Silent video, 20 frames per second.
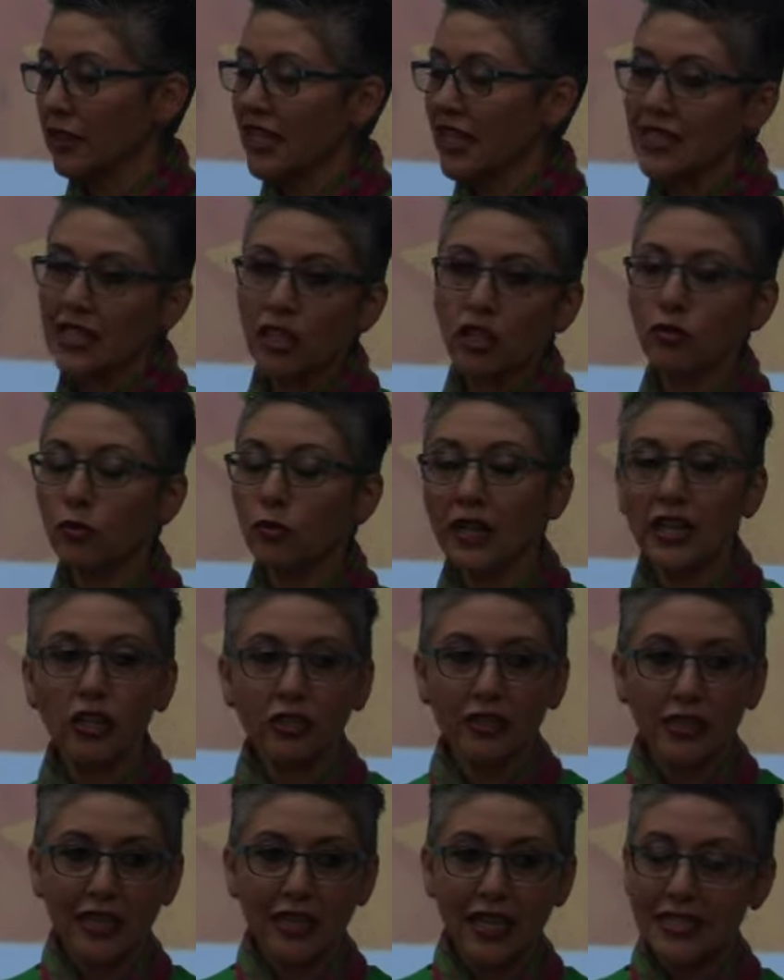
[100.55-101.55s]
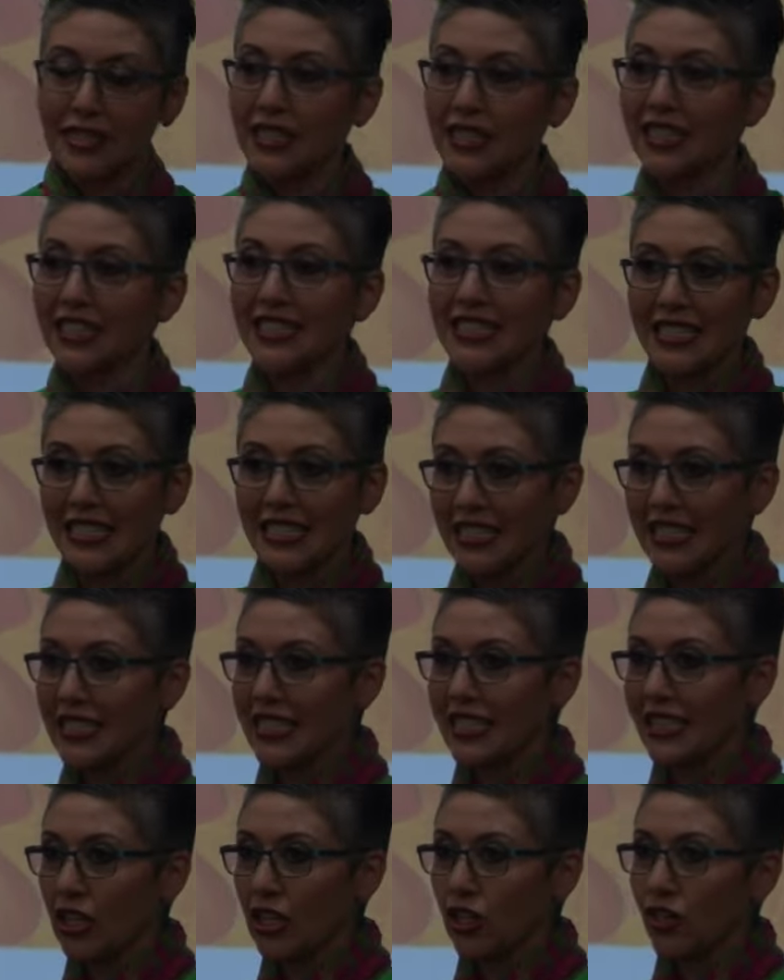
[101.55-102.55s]
That's a career that doesn't exist
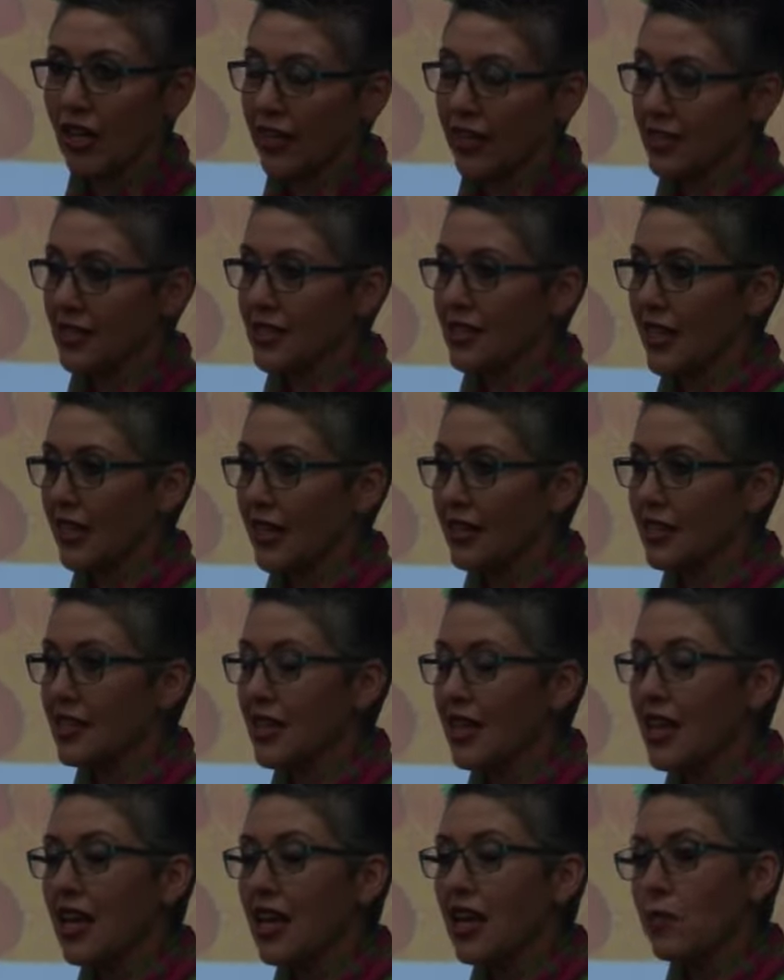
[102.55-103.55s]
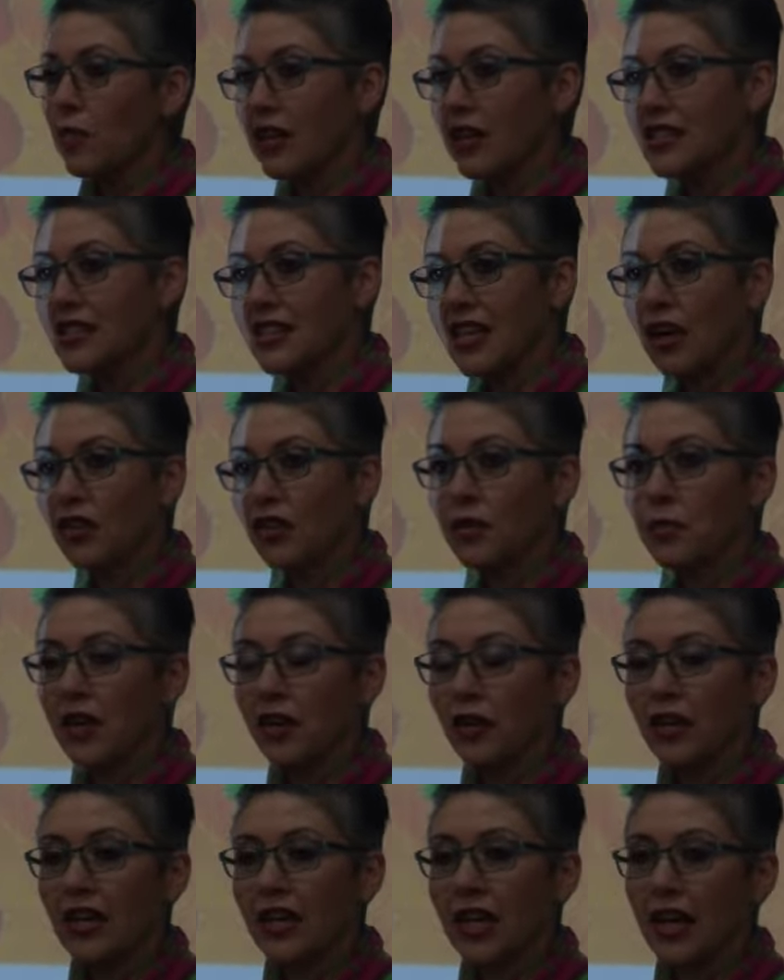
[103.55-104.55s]
in the United States, but in South
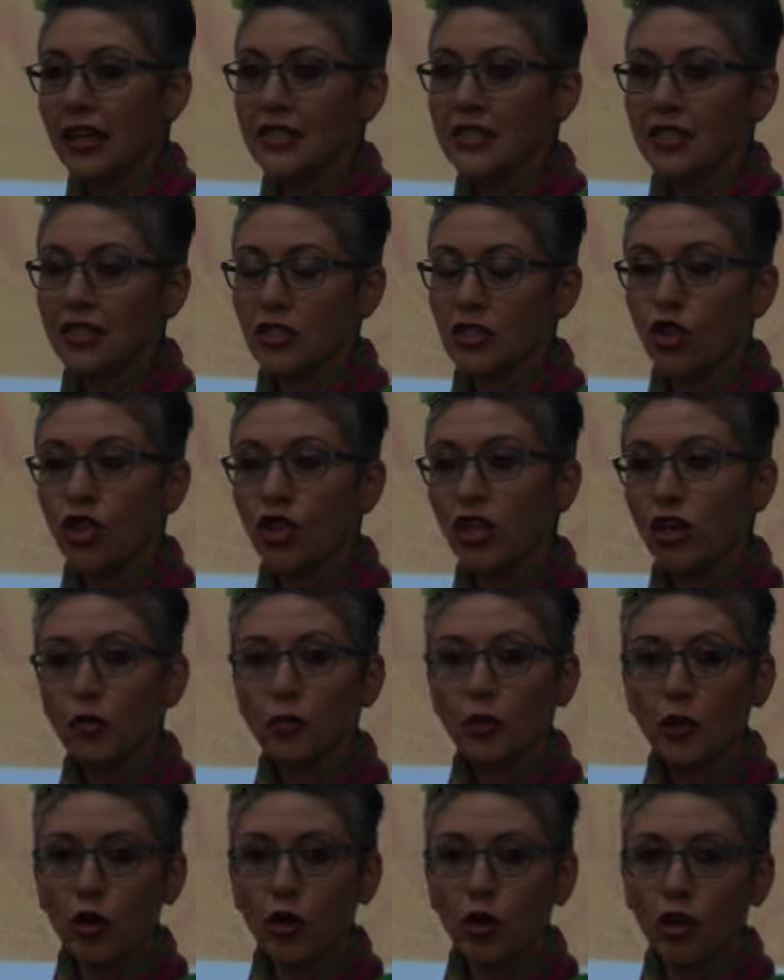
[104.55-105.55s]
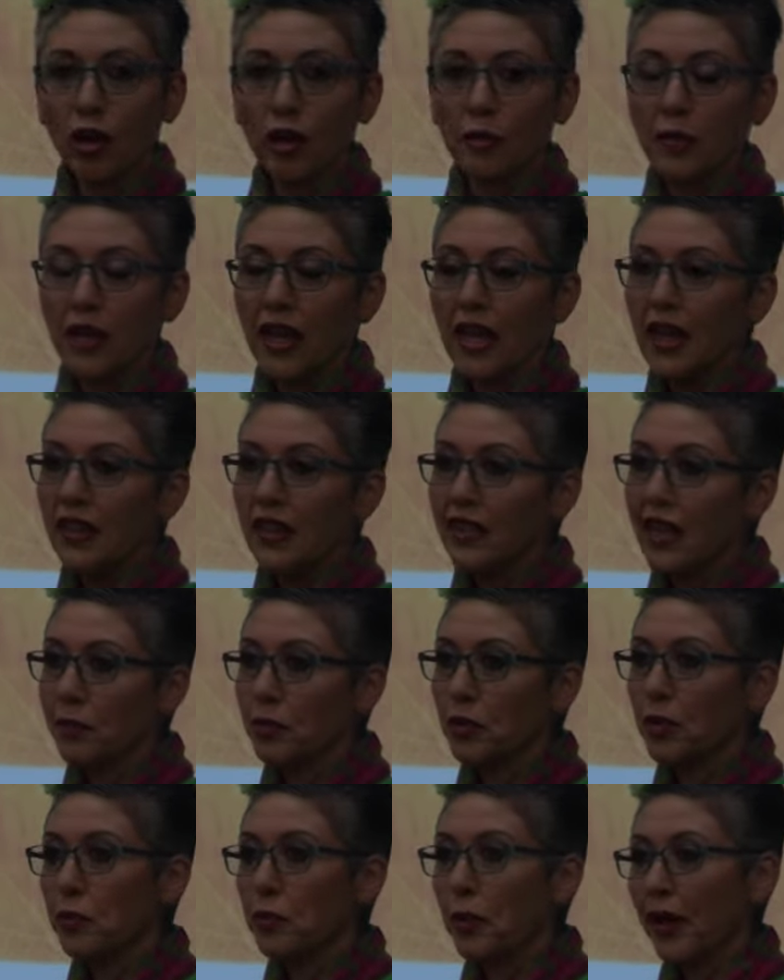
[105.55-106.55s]
America, it's a two-year program
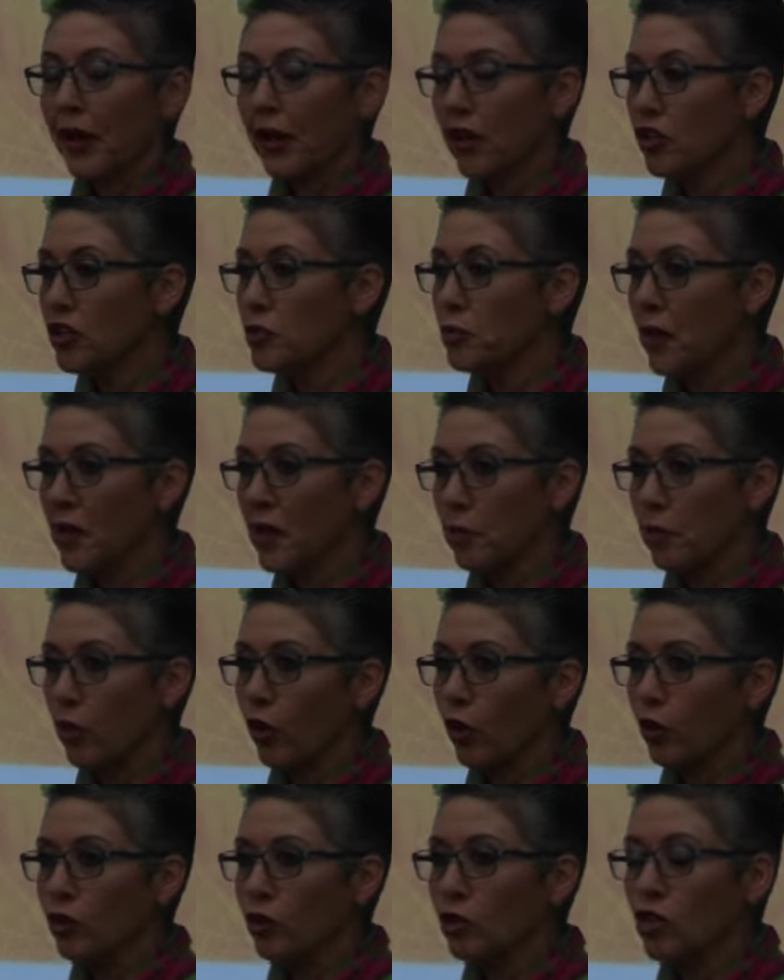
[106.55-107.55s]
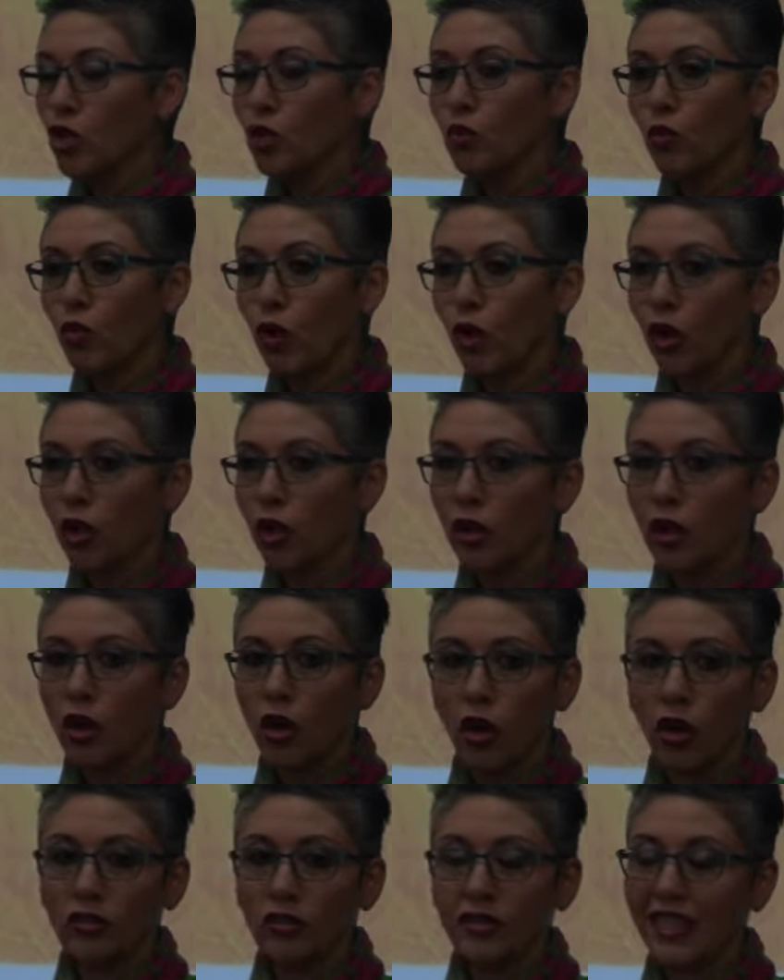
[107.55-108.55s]
that prepares people to work
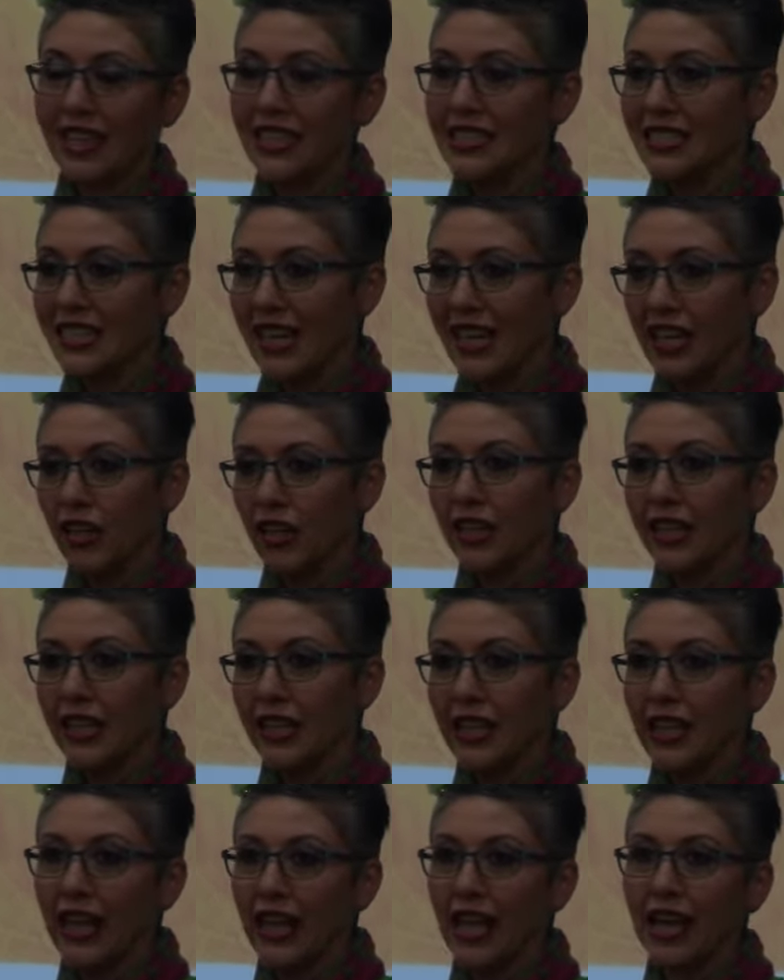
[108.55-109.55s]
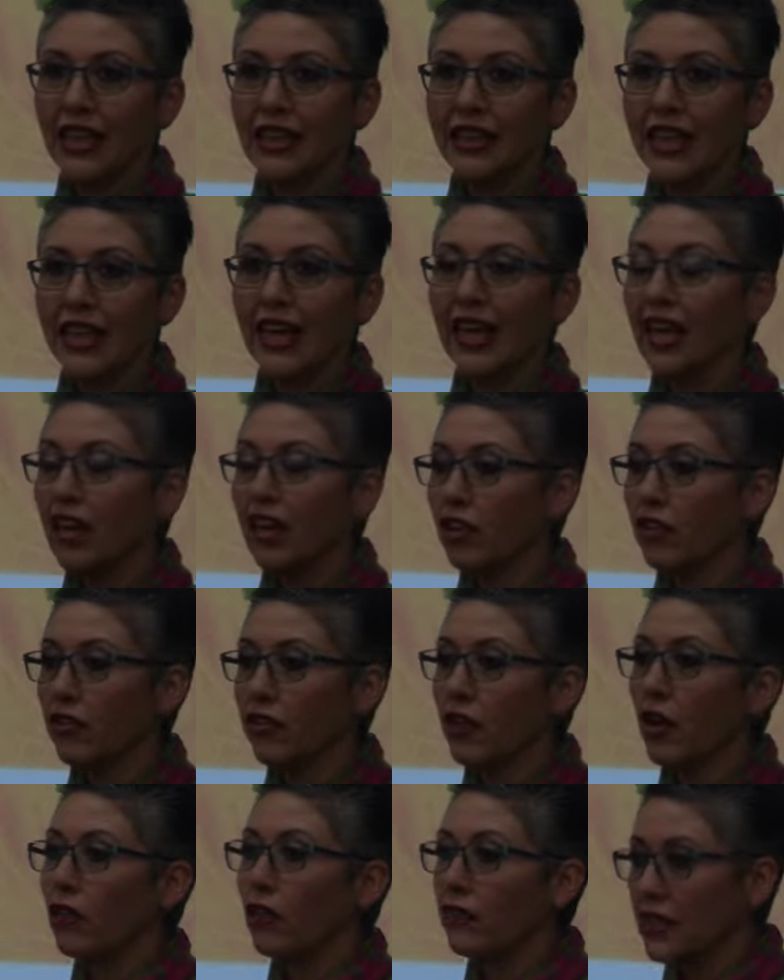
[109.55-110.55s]
on the integrity and the
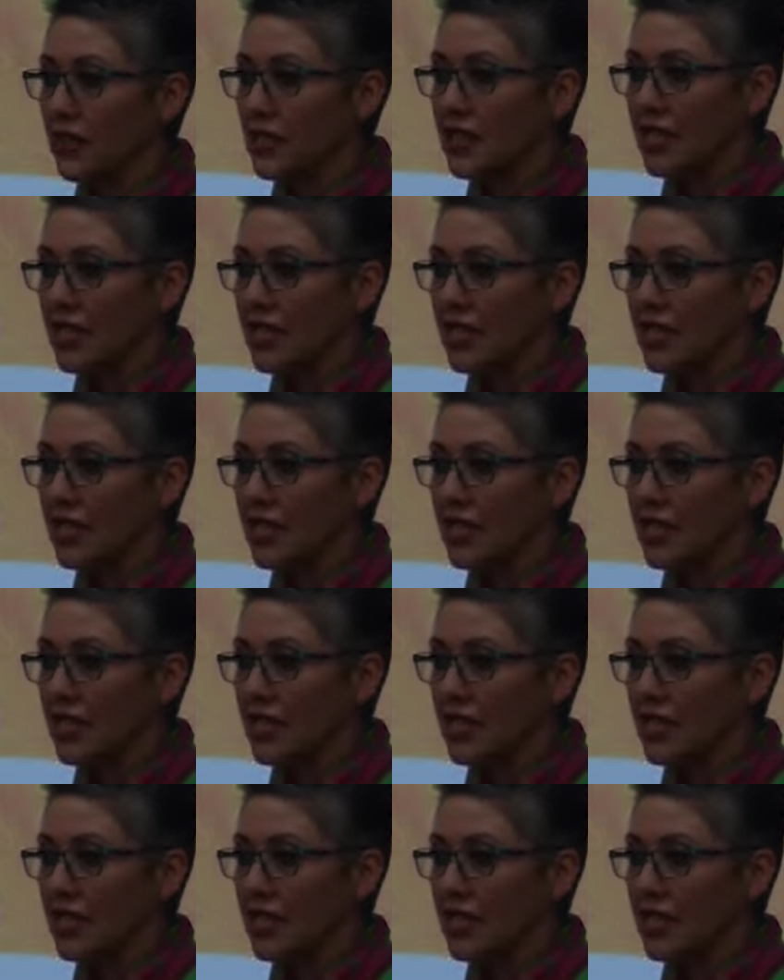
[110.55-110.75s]
health of the